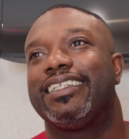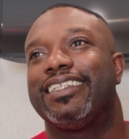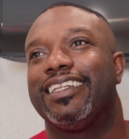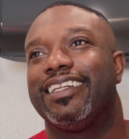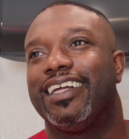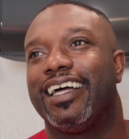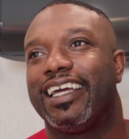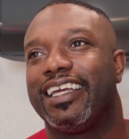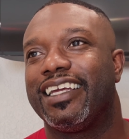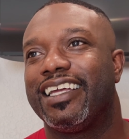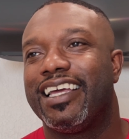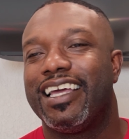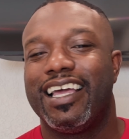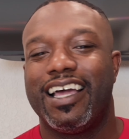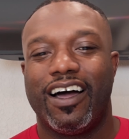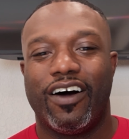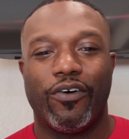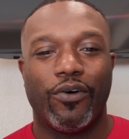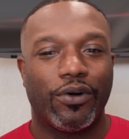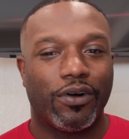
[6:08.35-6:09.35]
Like
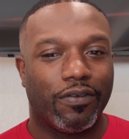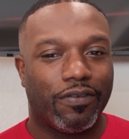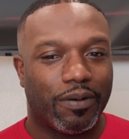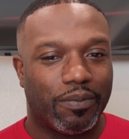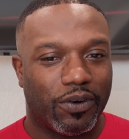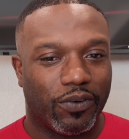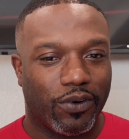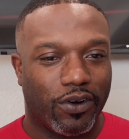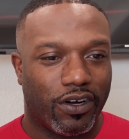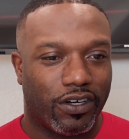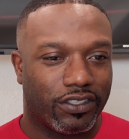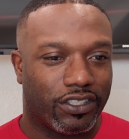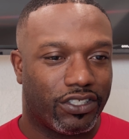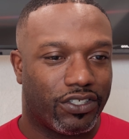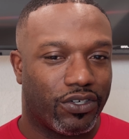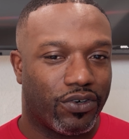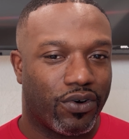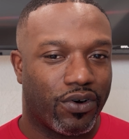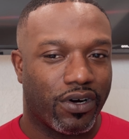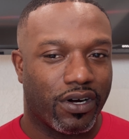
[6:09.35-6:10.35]
order from the wrong
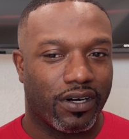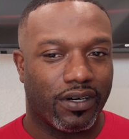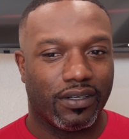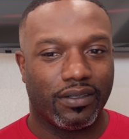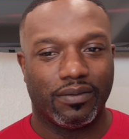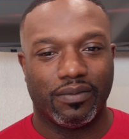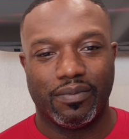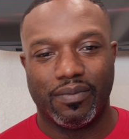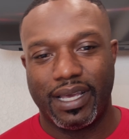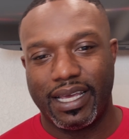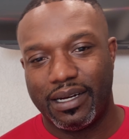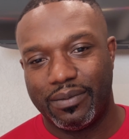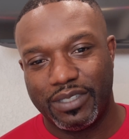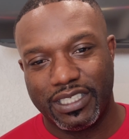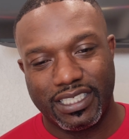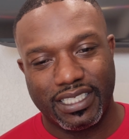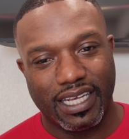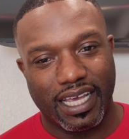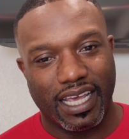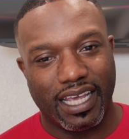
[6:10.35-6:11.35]
store, made a
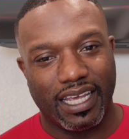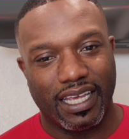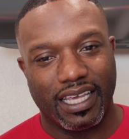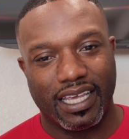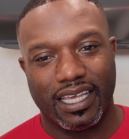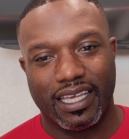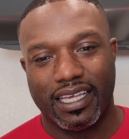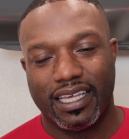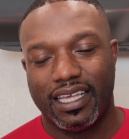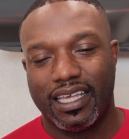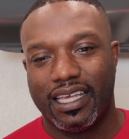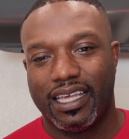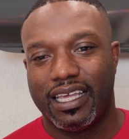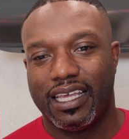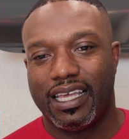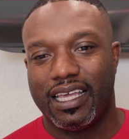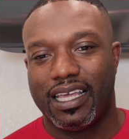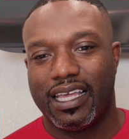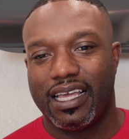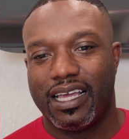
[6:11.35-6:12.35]
mistake.
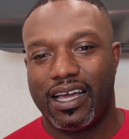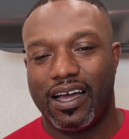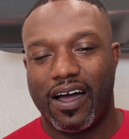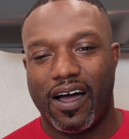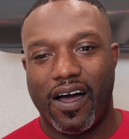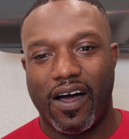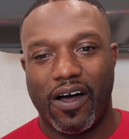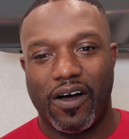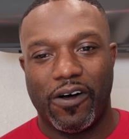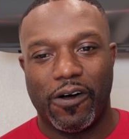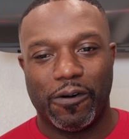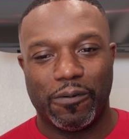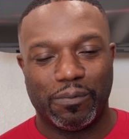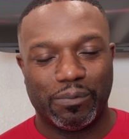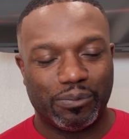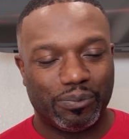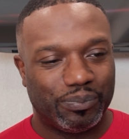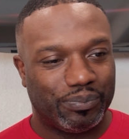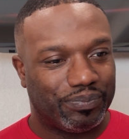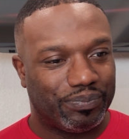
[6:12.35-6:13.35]
Um,